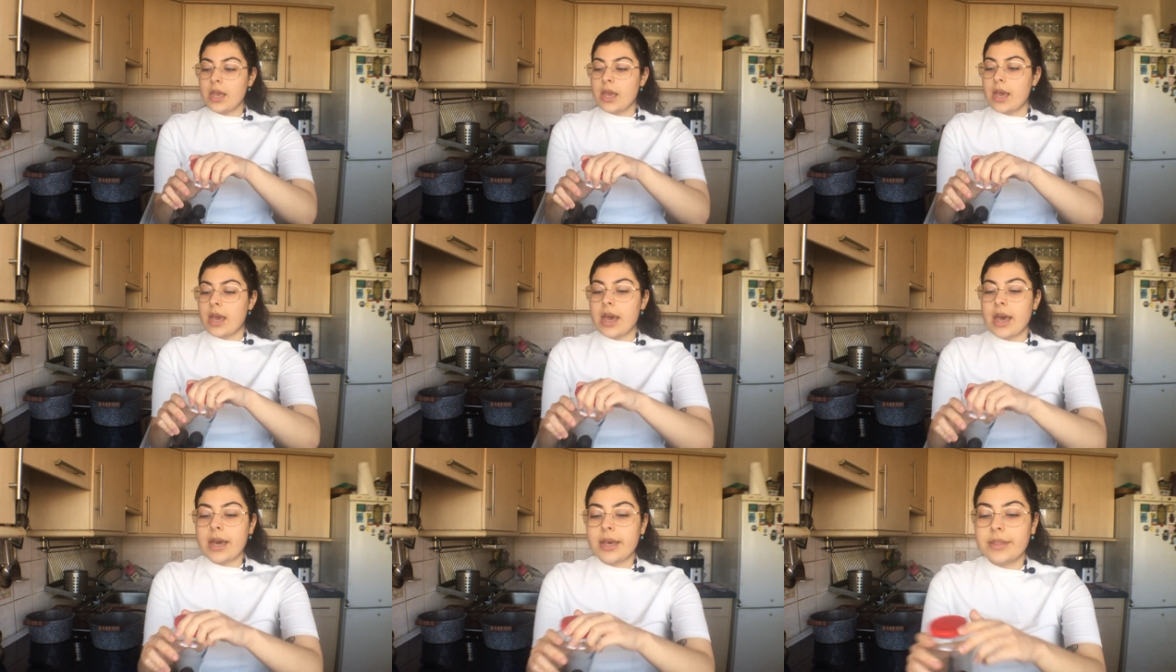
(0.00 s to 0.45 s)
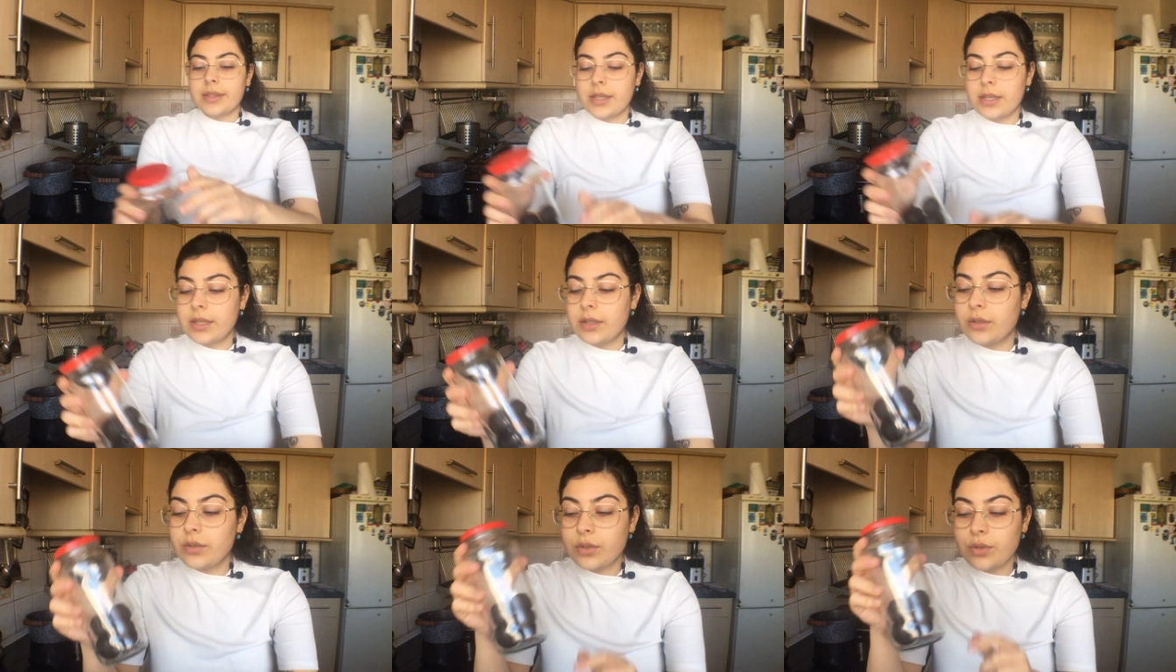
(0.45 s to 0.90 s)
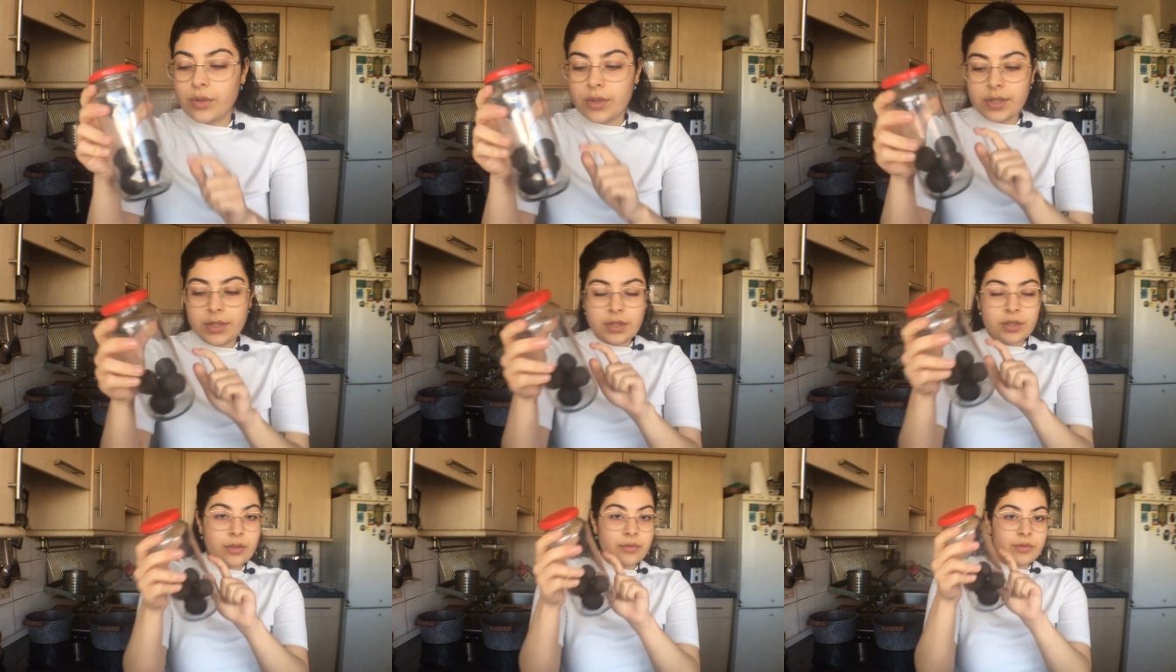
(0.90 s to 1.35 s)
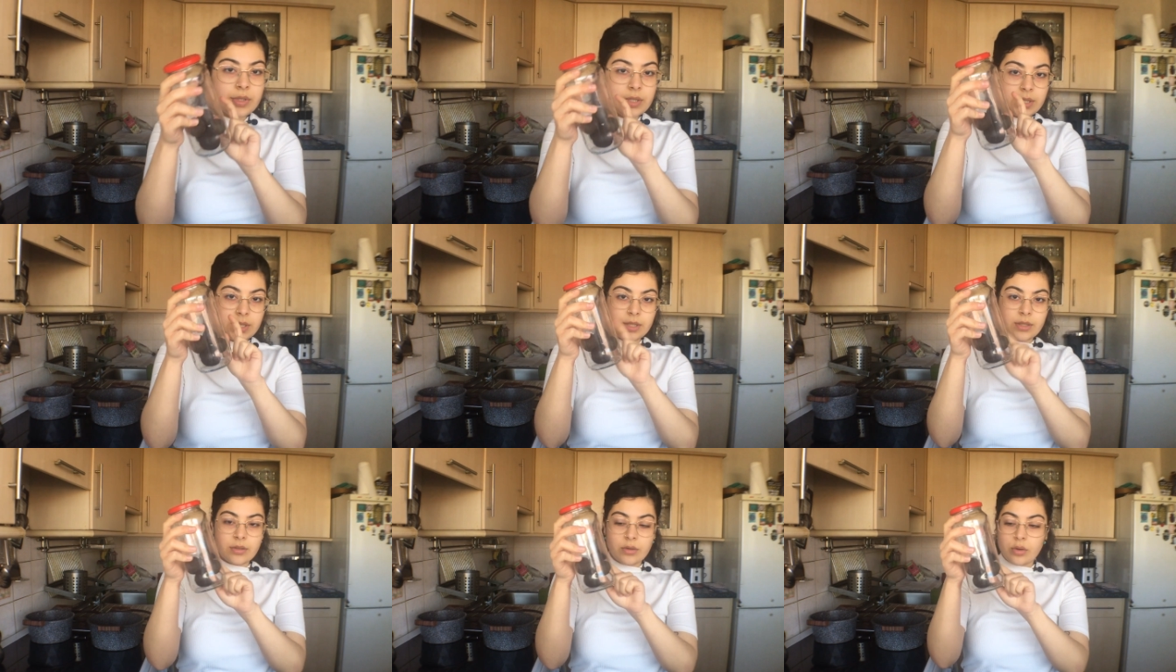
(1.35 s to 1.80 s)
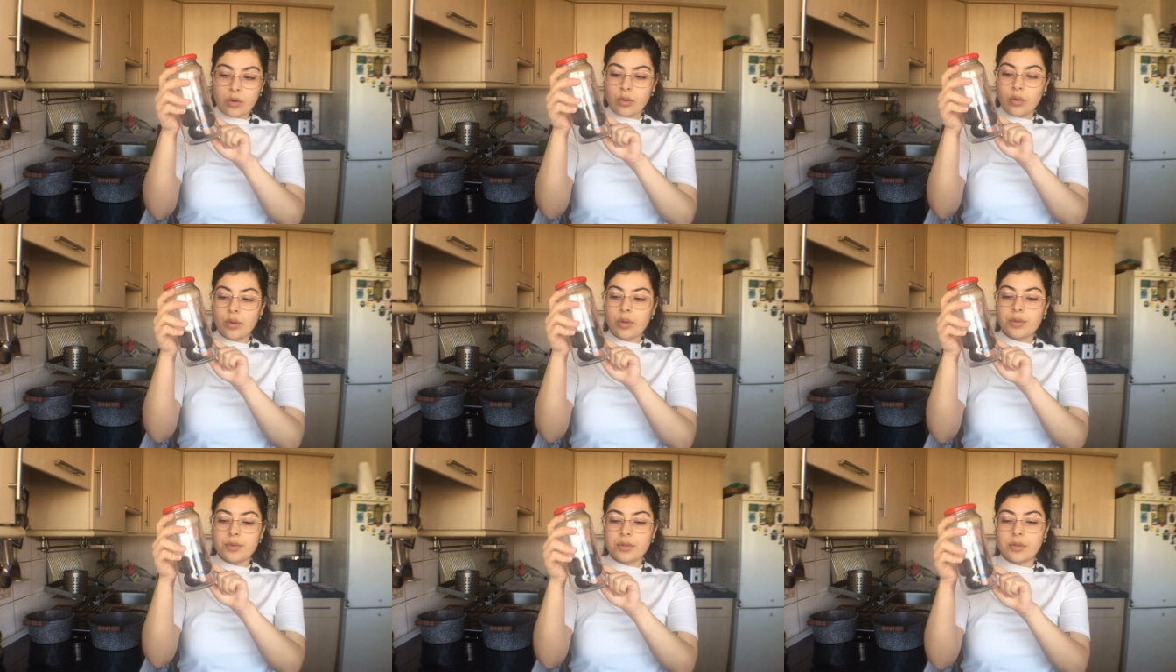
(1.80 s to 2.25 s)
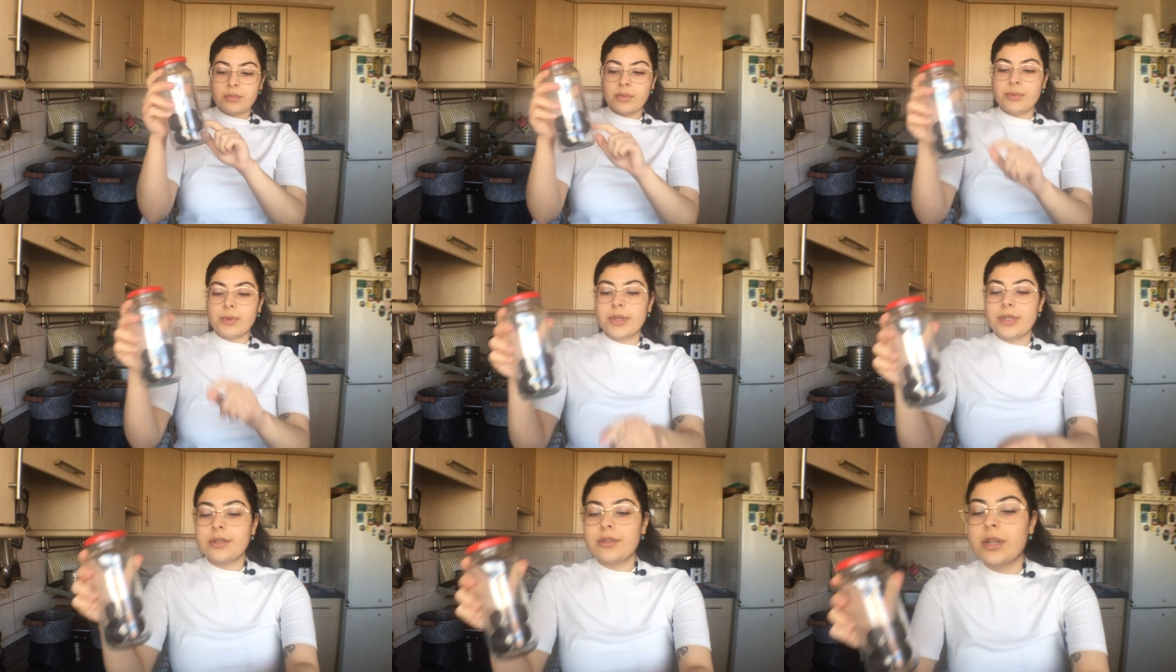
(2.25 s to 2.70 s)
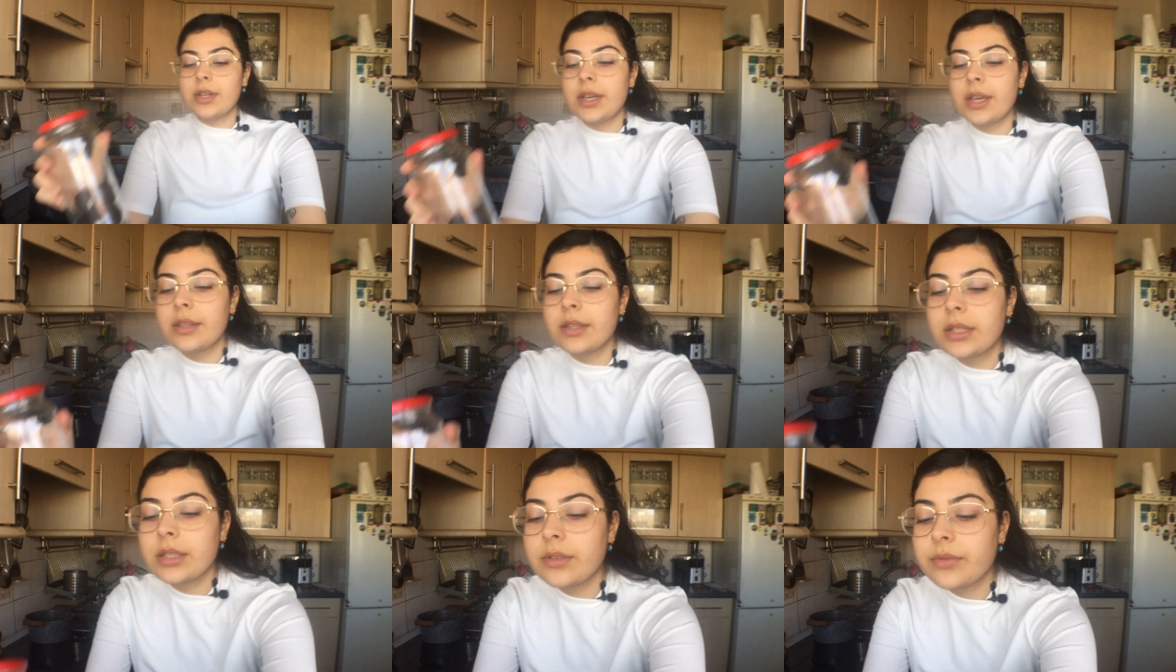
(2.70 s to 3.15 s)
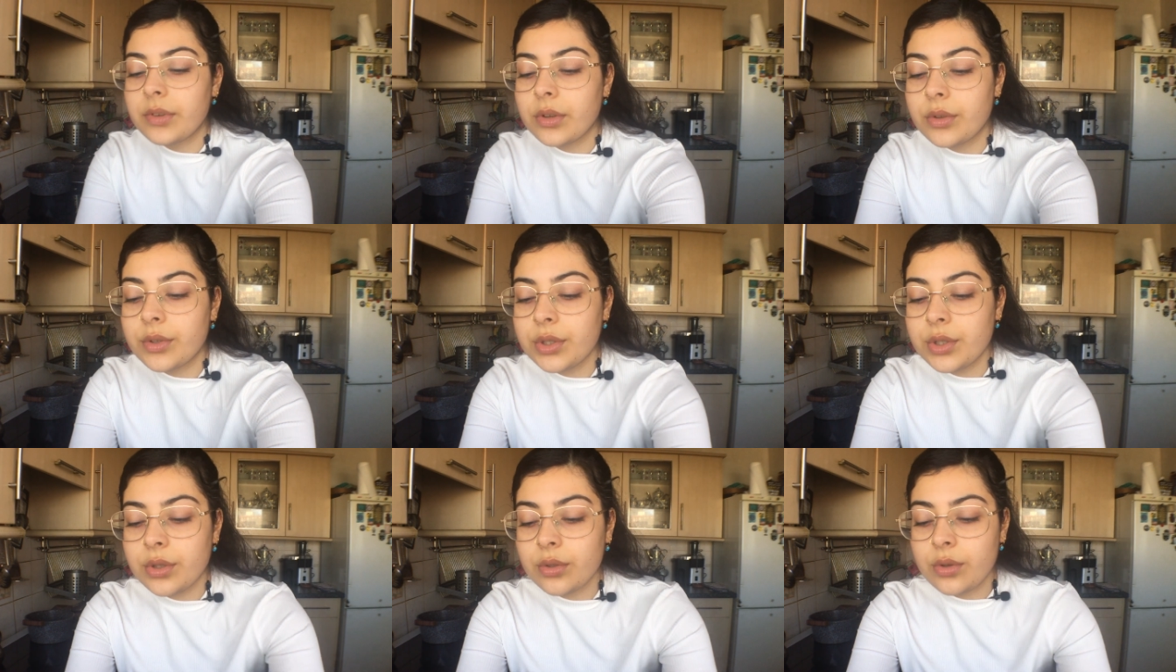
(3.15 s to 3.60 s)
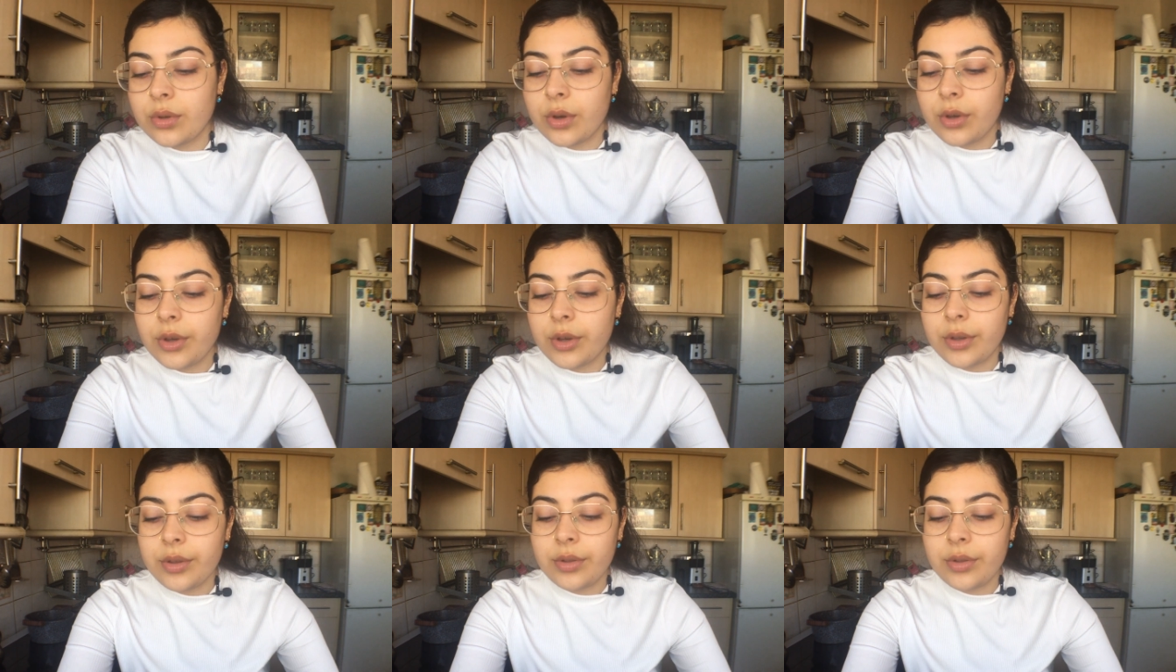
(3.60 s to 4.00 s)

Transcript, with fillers: And then, so this is obviously whole Nomi Basra, and then I've also got